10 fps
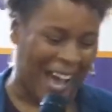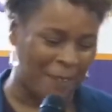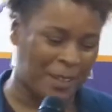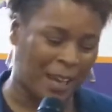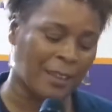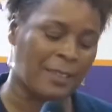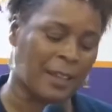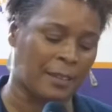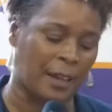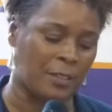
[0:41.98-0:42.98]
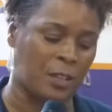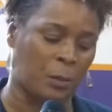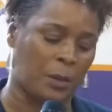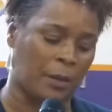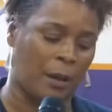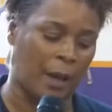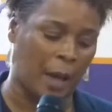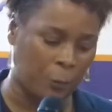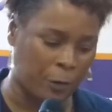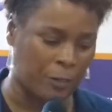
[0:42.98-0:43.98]
The other things I deal with are
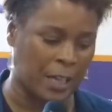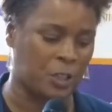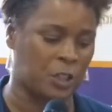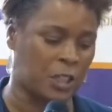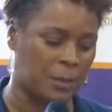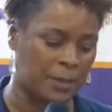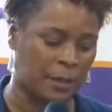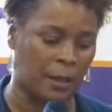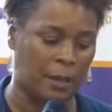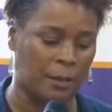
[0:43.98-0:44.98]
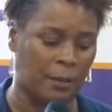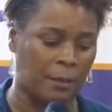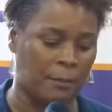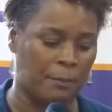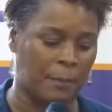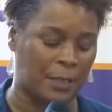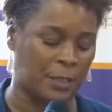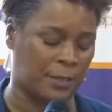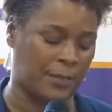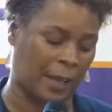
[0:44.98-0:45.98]
healthy relationships and
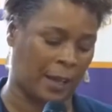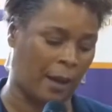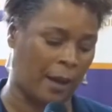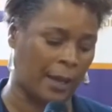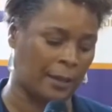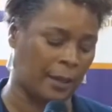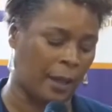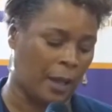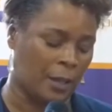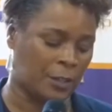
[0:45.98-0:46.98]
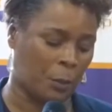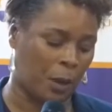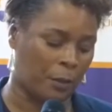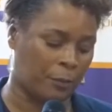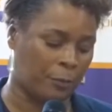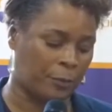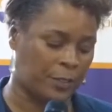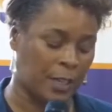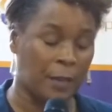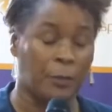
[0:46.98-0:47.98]
matters of that kind. So
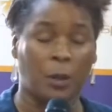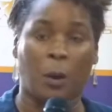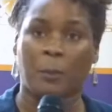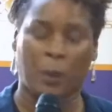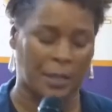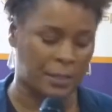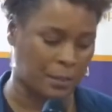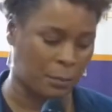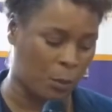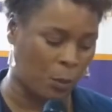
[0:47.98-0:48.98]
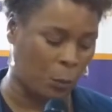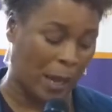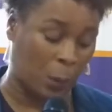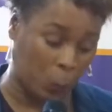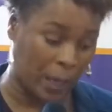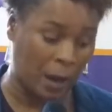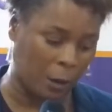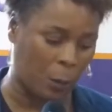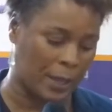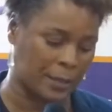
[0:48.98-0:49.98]
even though I'm quite small, where we are
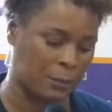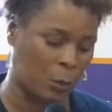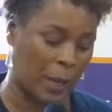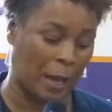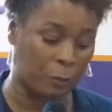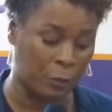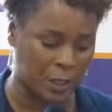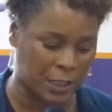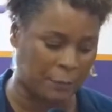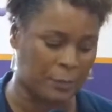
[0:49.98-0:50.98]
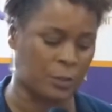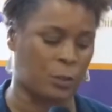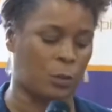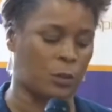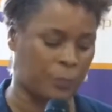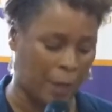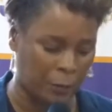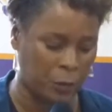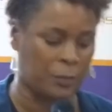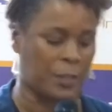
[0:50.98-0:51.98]
quite small, we have reached 7 schools,
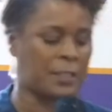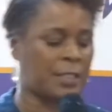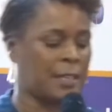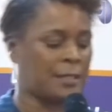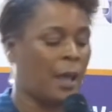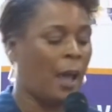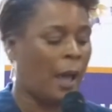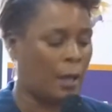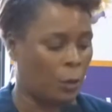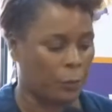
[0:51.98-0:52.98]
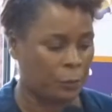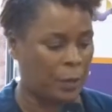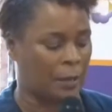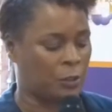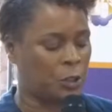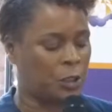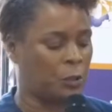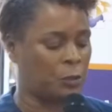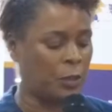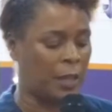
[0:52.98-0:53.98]
5 universities and over 300
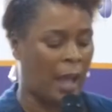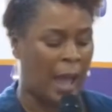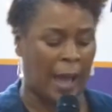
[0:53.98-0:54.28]
children.